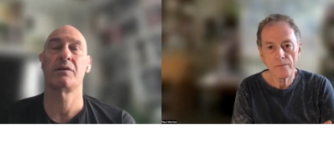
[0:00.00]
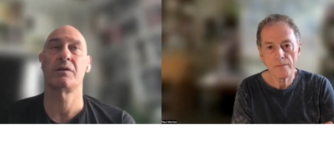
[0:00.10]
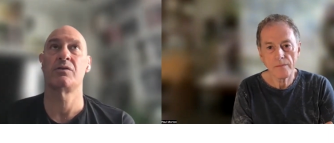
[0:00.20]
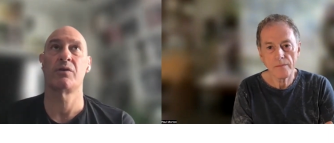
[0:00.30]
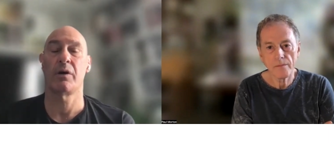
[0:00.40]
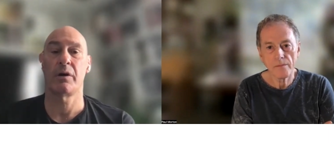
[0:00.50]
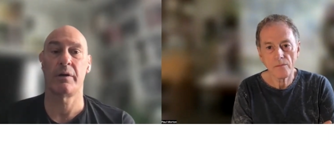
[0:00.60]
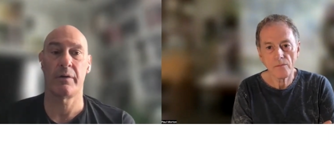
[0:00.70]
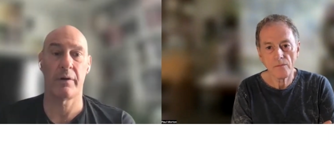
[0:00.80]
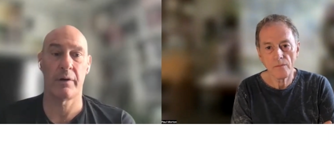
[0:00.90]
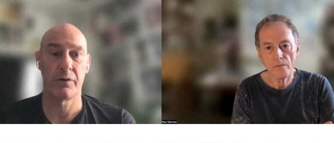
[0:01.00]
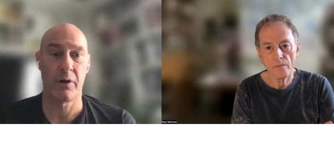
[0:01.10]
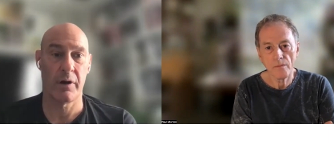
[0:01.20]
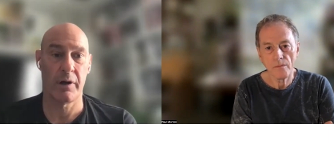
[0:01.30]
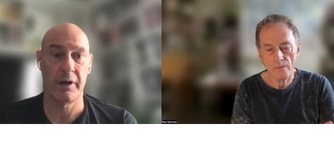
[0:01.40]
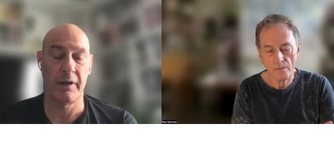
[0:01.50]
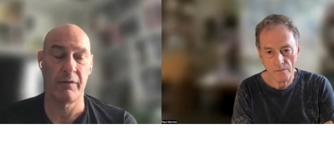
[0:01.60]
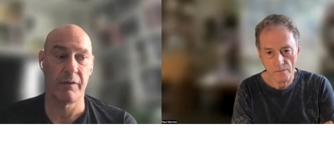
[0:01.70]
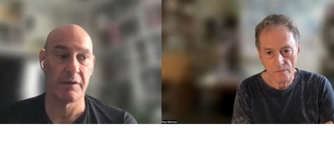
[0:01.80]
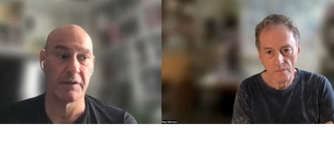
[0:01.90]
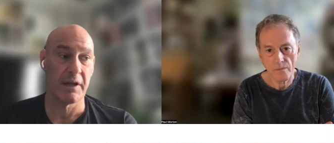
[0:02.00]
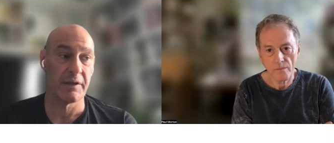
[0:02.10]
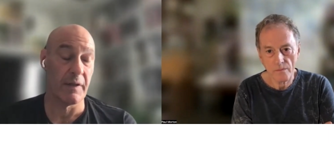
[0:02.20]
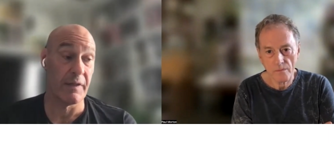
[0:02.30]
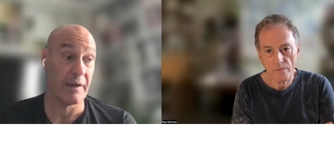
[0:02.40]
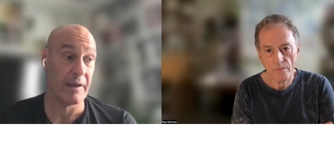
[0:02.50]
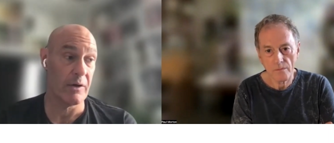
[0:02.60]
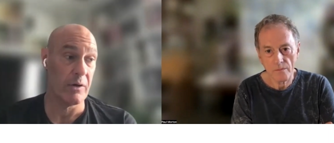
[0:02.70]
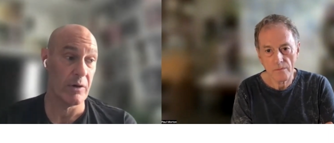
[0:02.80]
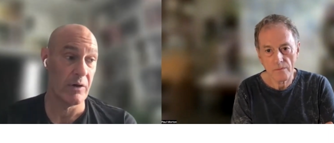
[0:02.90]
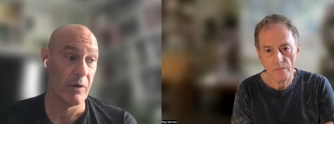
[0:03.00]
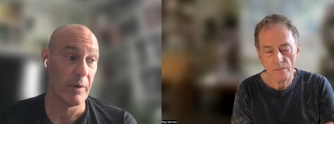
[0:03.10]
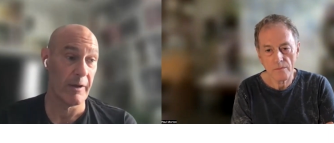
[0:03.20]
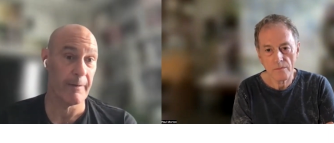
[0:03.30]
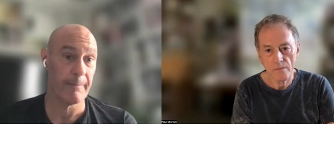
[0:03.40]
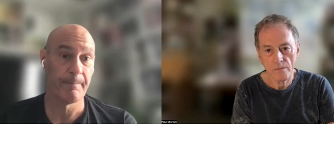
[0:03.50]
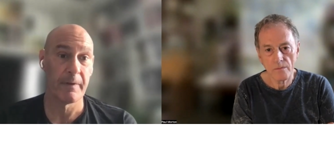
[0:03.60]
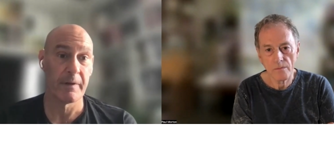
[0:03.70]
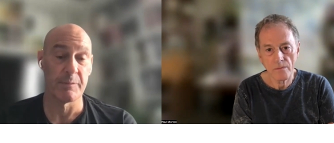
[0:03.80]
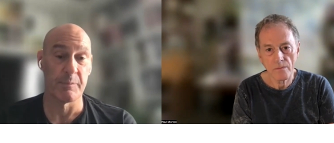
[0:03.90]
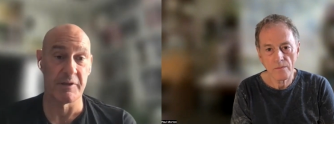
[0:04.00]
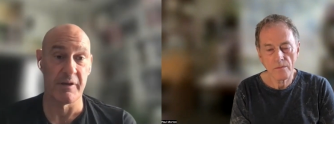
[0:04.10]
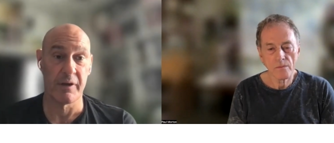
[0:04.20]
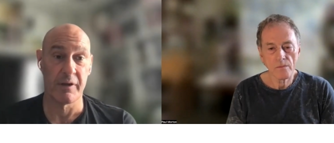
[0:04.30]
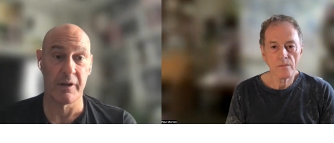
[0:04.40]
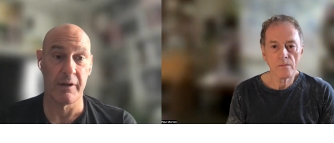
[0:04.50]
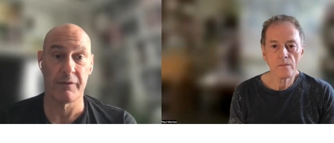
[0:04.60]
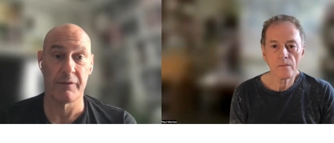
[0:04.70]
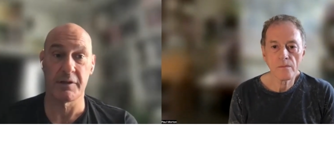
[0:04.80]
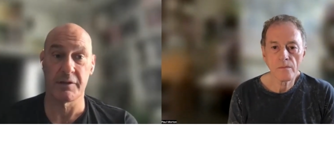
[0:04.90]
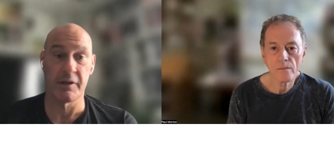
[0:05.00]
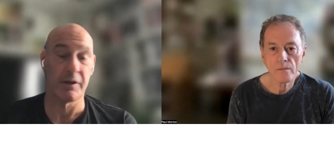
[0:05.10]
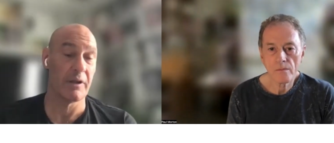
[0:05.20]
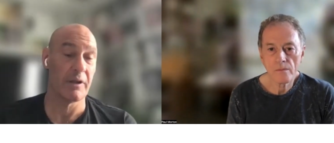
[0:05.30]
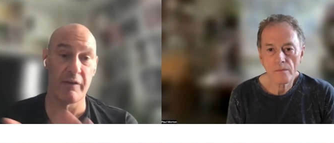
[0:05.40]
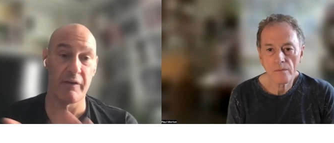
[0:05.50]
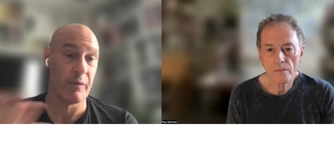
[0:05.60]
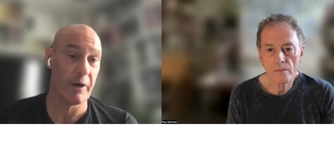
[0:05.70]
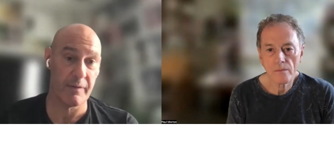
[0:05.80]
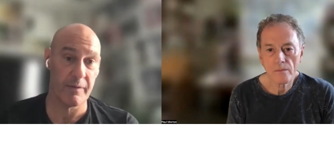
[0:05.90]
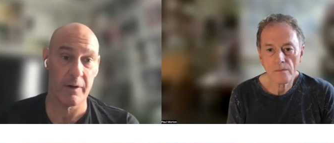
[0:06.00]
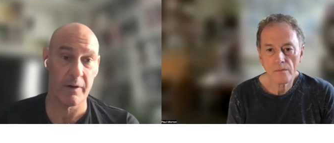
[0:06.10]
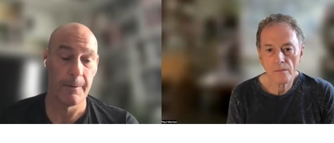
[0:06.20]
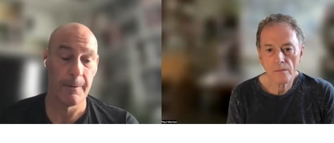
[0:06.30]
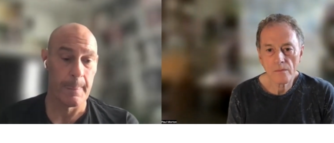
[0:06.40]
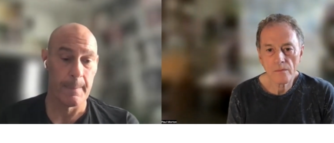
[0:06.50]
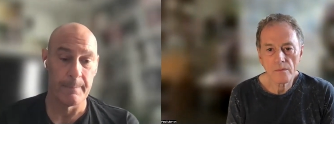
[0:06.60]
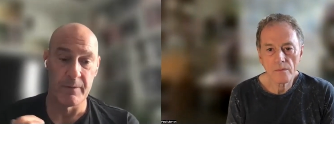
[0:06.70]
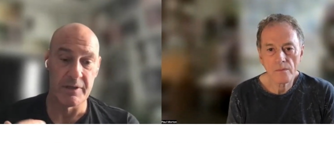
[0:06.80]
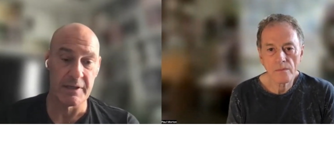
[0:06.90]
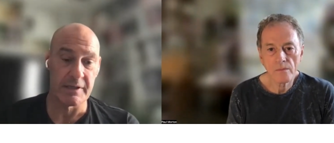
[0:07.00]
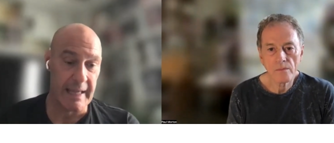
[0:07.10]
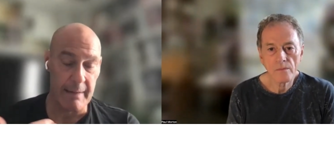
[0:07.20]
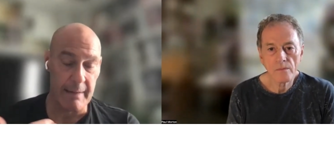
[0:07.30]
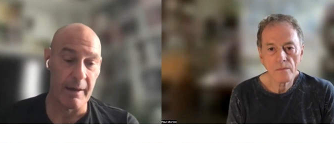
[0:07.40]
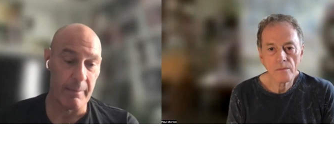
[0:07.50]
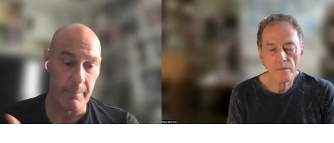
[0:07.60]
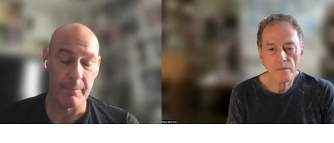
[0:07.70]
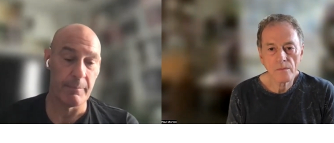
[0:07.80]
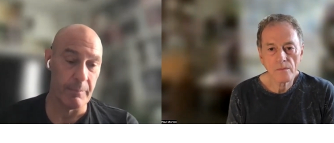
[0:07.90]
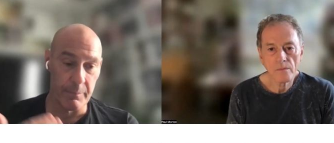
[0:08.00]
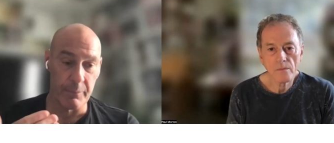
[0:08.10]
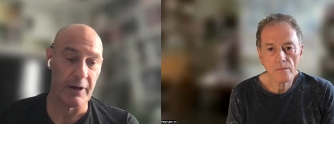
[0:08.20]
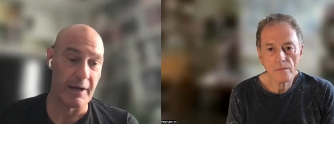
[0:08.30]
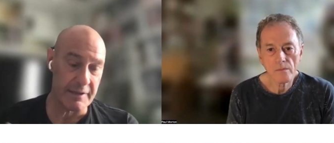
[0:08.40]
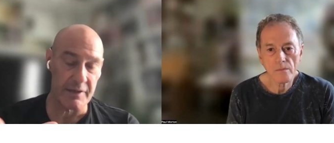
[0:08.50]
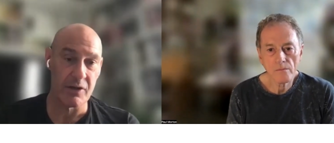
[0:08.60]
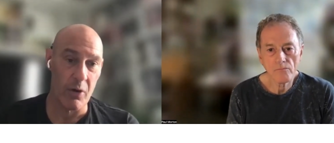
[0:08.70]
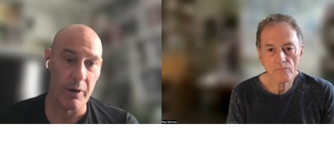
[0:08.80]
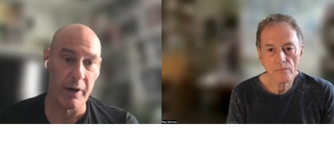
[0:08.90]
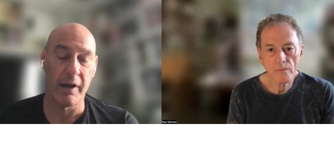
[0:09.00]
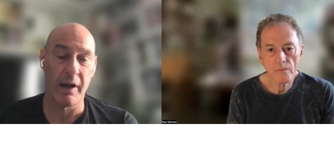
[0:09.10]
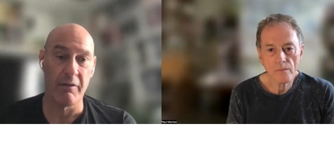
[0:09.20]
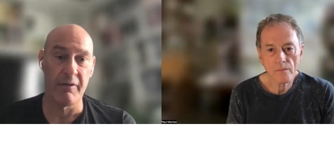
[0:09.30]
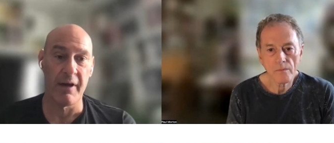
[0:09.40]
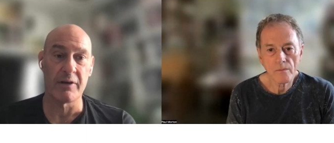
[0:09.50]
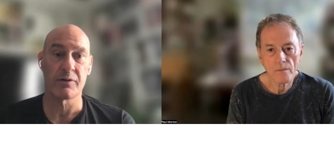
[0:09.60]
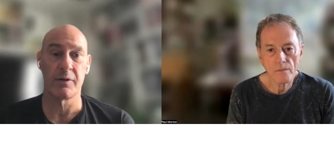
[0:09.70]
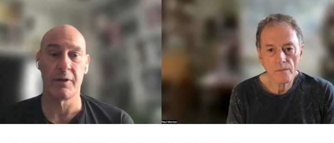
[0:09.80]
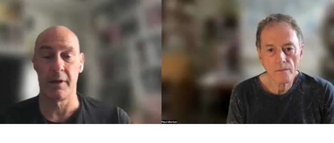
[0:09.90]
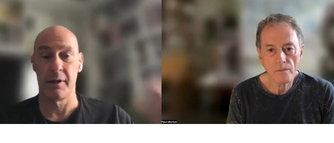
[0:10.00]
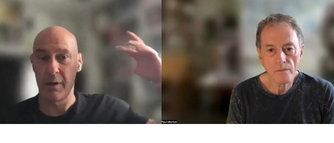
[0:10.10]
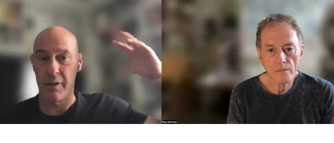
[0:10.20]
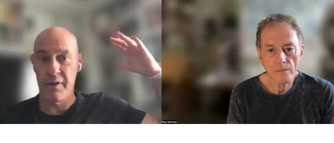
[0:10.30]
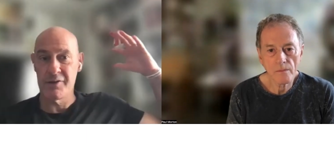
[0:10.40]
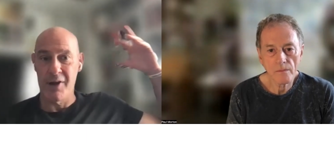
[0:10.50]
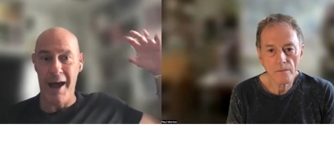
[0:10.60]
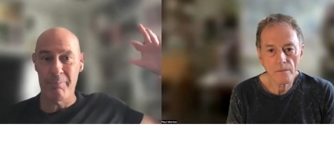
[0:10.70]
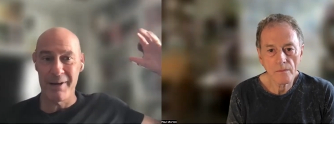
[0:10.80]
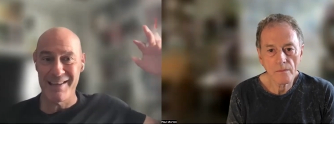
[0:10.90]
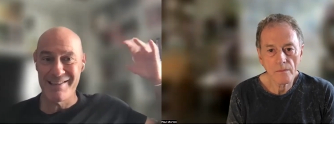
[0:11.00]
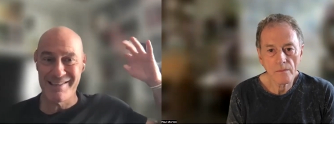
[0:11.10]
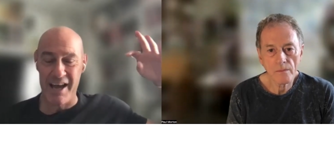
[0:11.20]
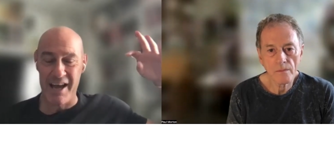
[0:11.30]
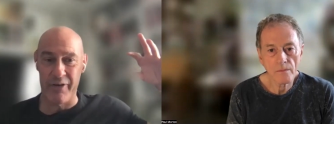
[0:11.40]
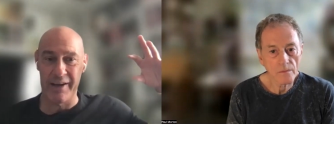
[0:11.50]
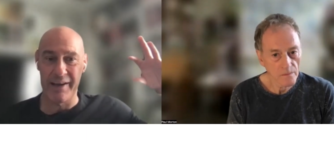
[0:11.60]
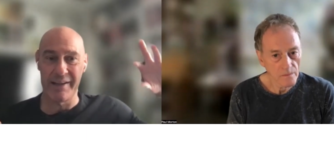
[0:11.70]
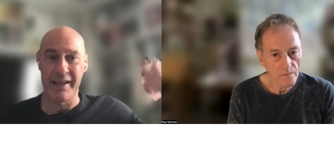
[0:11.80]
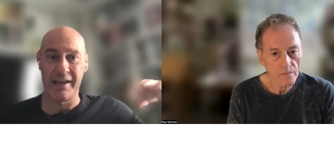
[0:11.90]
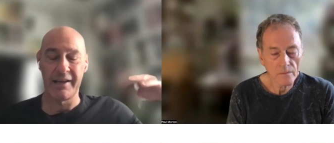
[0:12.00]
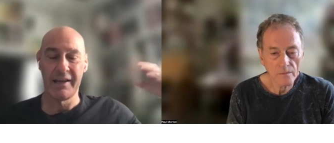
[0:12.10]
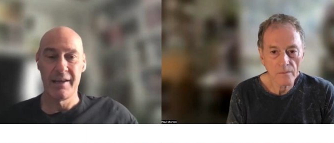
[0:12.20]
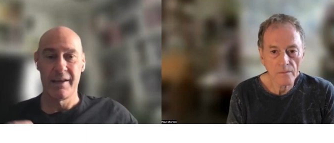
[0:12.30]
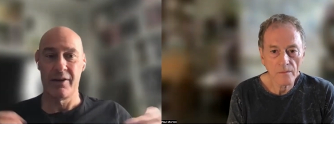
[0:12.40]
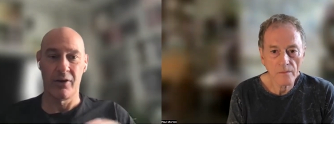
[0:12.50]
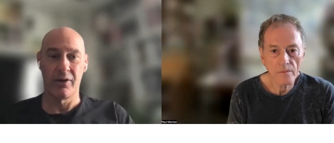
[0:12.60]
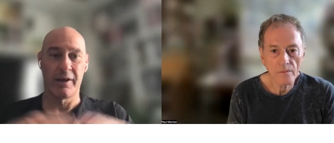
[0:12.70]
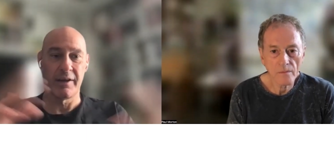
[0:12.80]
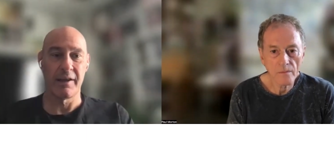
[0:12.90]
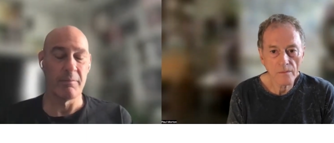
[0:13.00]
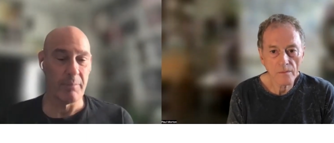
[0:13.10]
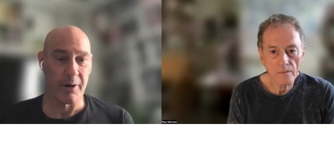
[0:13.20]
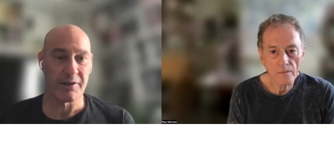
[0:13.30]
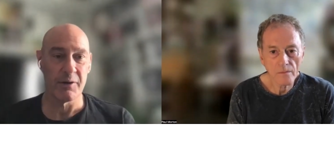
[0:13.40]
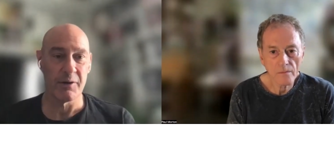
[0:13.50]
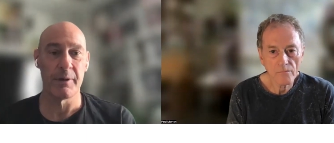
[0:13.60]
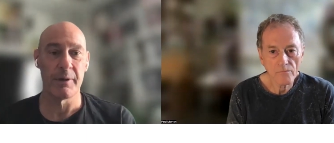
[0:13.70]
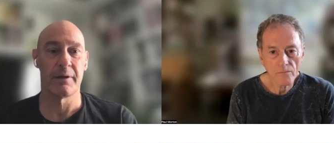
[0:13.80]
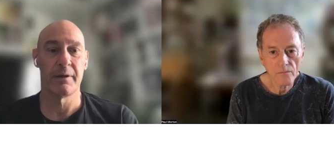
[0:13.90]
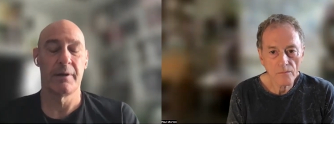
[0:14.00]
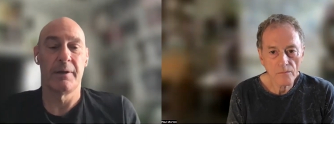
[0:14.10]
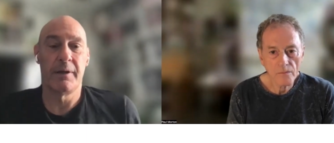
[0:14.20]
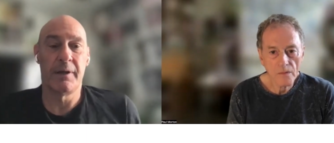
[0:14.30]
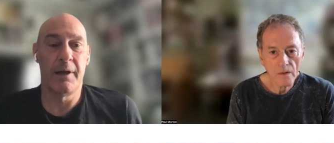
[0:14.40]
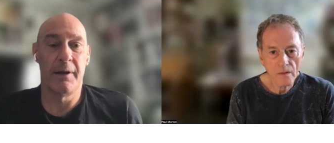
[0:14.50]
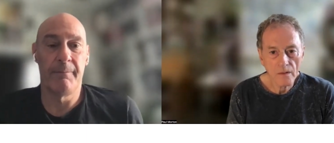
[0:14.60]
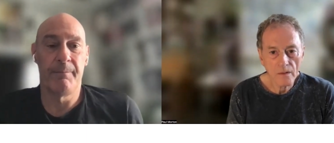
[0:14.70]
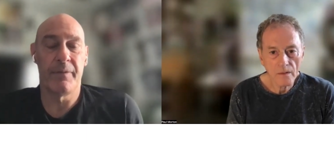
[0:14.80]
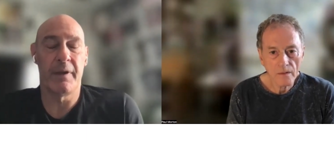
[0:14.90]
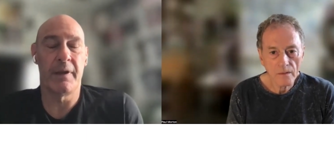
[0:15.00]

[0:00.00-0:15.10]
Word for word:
Speaker 1: to draw and draw and draw. And even if it's not the thing that you're doing specifically, if it's a still life or whatever, to just keep that process going and then eventually things are happening inside right and then it all kind of can burst open um,